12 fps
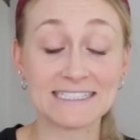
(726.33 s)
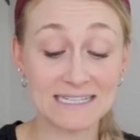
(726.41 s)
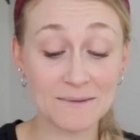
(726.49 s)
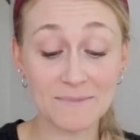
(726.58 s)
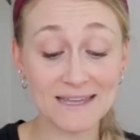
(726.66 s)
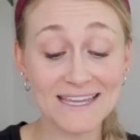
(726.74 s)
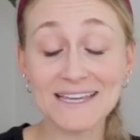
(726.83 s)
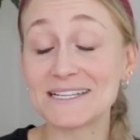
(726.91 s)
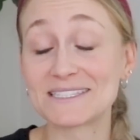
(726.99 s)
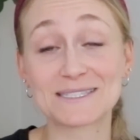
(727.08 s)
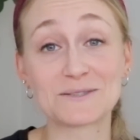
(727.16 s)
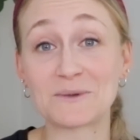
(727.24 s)
And to me,
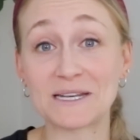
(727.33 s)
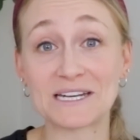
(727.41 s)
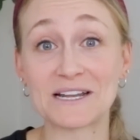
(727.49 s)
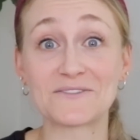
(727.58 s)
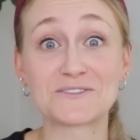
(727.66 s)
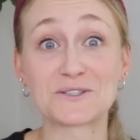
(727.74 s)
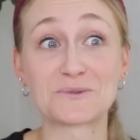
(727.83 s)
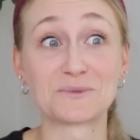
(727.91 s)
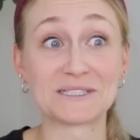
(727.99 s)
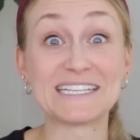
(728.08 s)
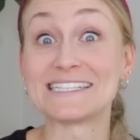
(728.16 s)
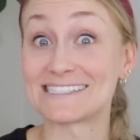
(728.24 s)
it's sweet enough to
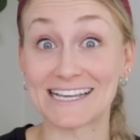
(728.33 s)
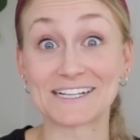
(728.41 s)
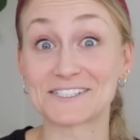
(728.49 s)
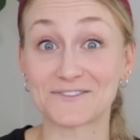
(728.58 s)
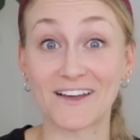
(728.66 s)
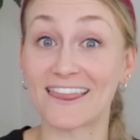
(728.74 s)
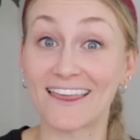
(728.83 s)
really satisfy